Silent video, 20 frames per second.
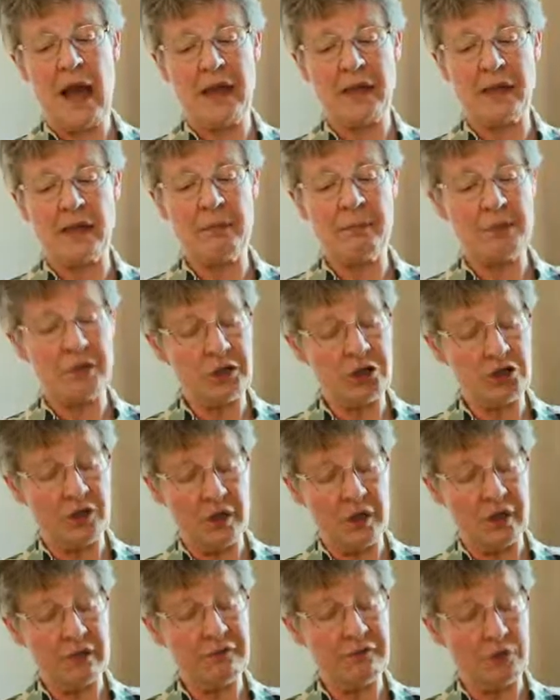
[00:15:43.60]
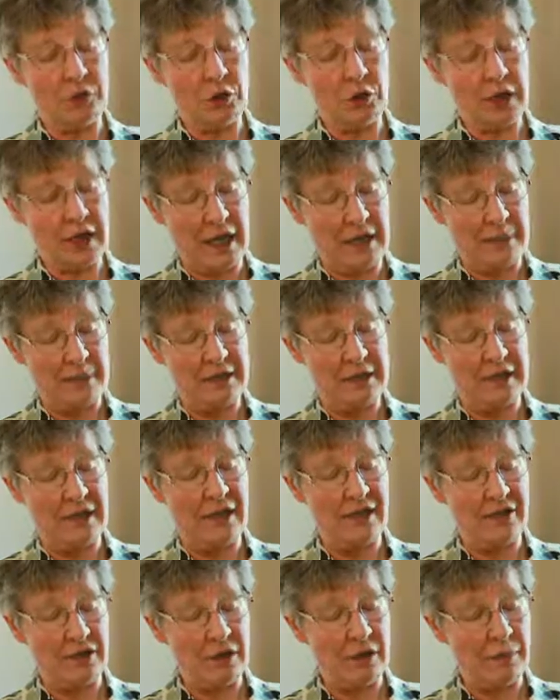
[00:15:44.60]
And numbers 3 and 4 came
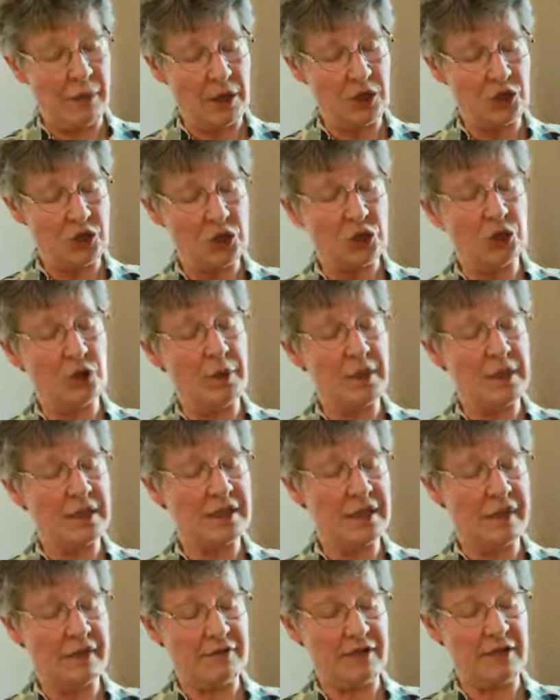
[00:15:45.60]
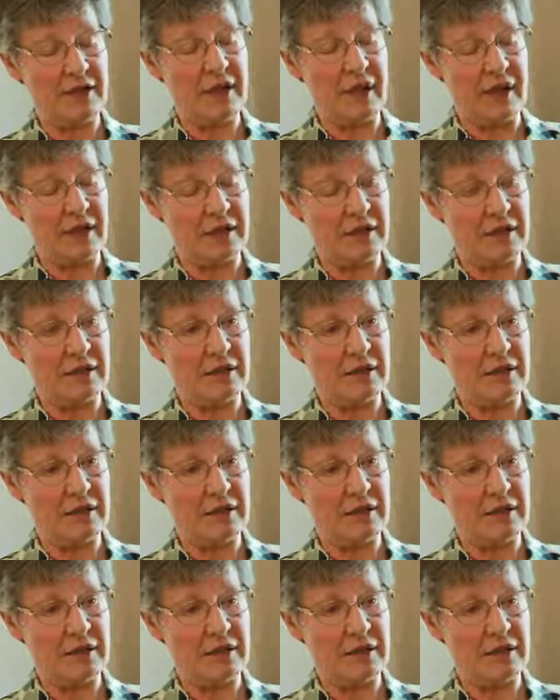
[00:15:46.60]
together about 2 weeks after that.